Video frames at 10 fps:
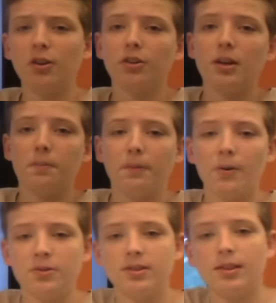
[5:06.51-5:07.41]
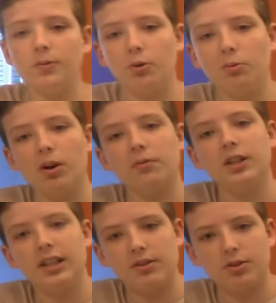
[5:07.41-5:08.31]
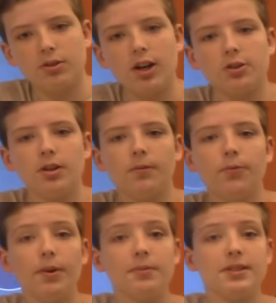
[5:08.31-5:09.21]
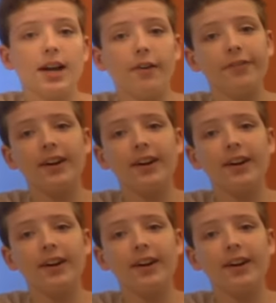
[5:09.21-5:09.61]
early post-Civil War Reconstruction formed a South